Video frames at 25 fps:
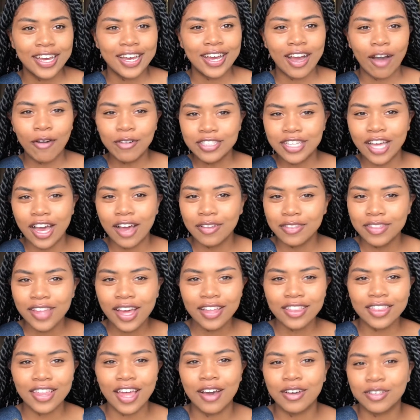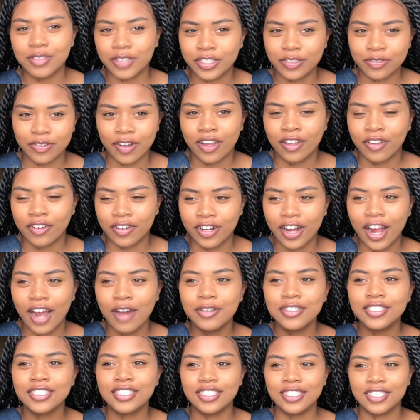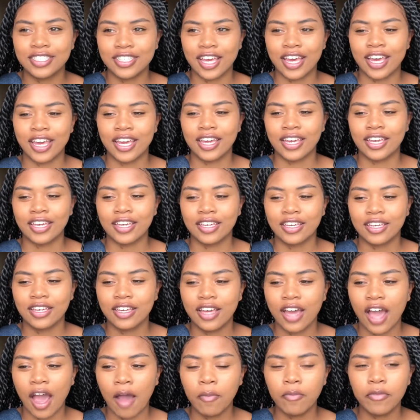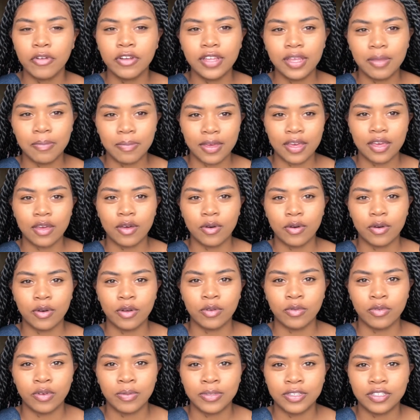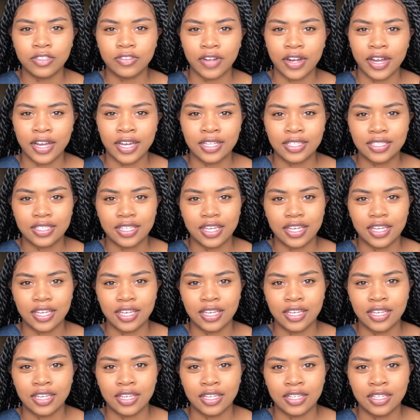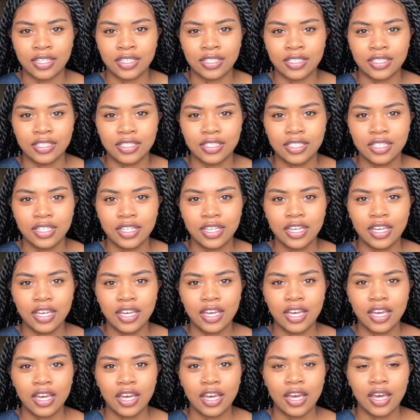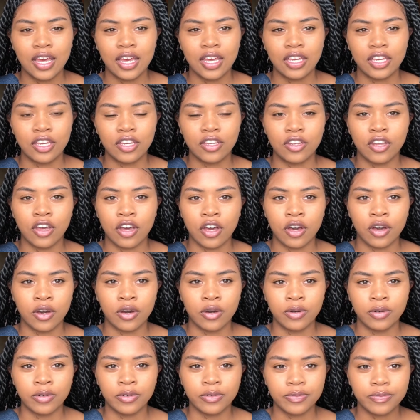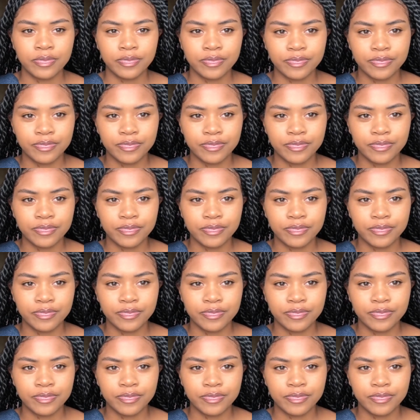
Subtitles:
I was not that I was watching Law and Order. I was just like, I'm really big on women's rights and, you know,